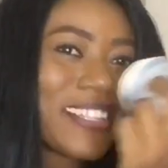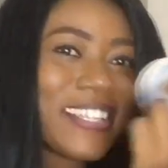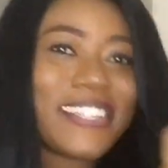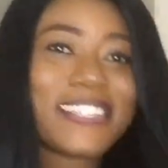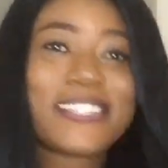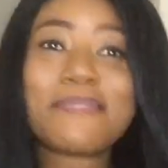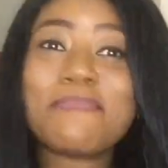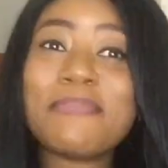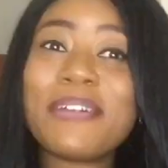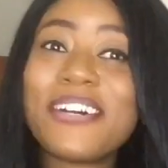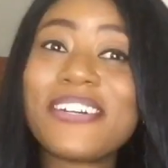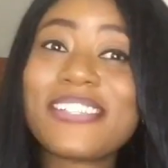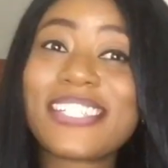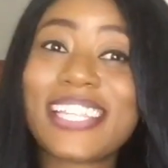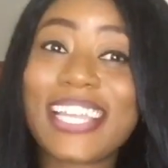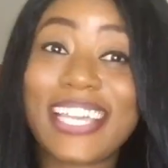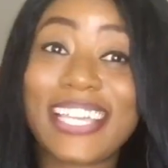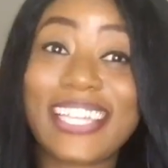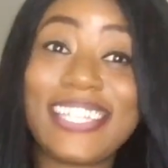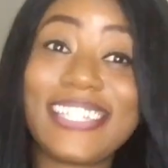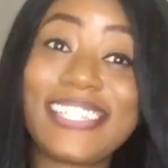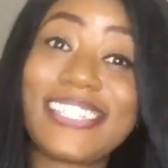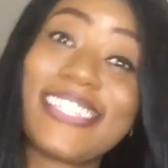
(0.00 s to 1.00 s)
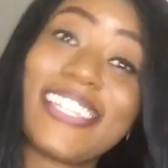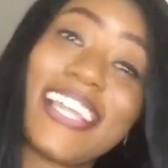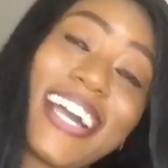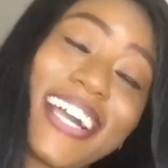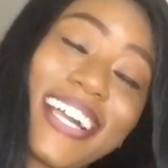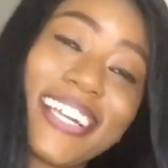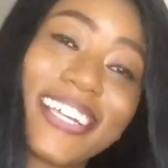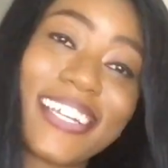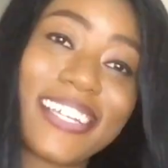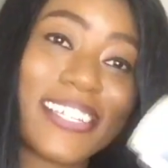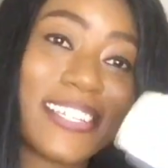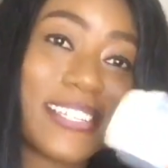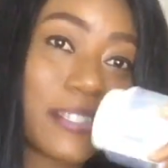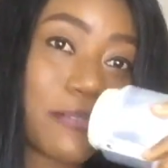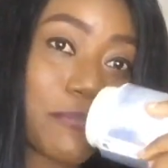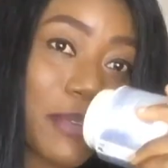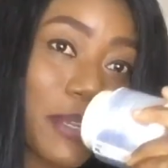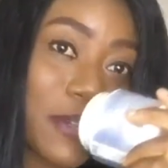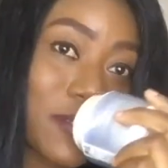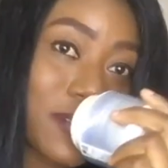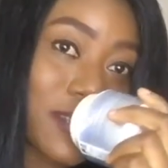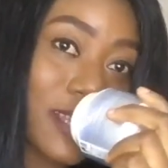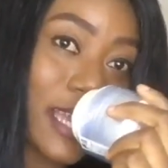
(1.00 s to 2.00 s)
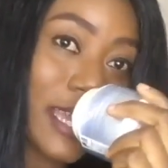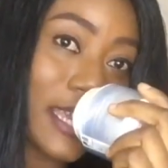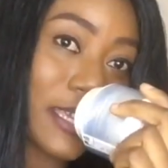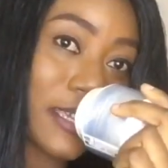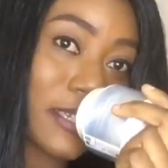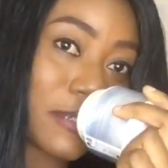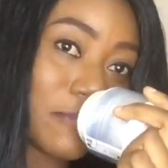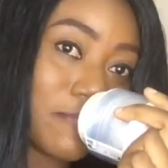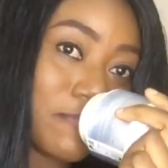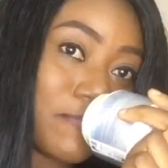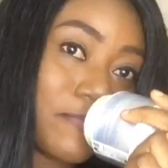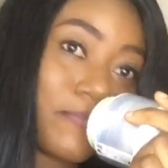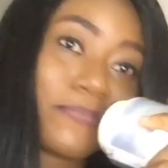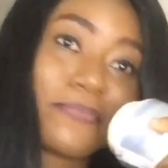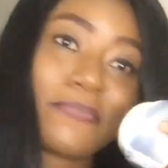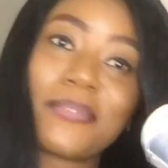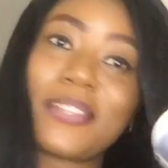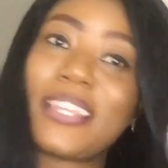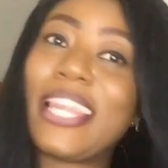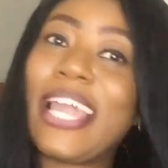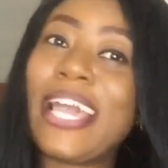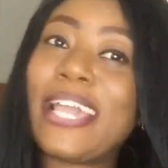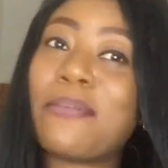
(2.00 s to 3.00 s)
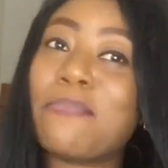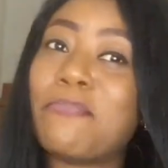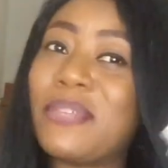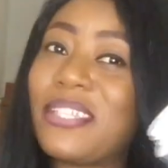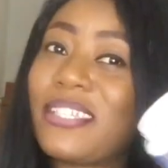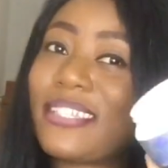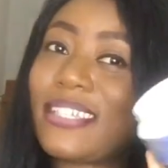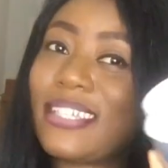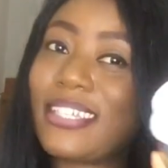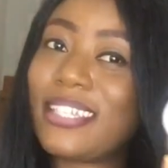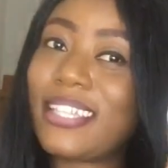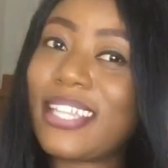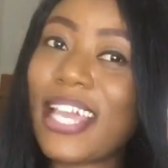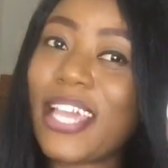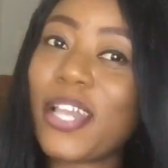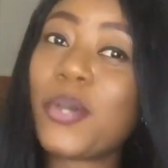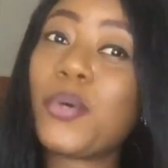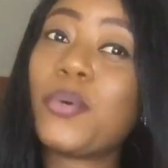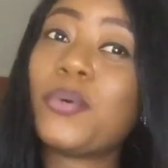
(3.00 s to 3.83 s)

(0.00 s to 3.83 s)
It smells like a snack. It smells like biscuit, like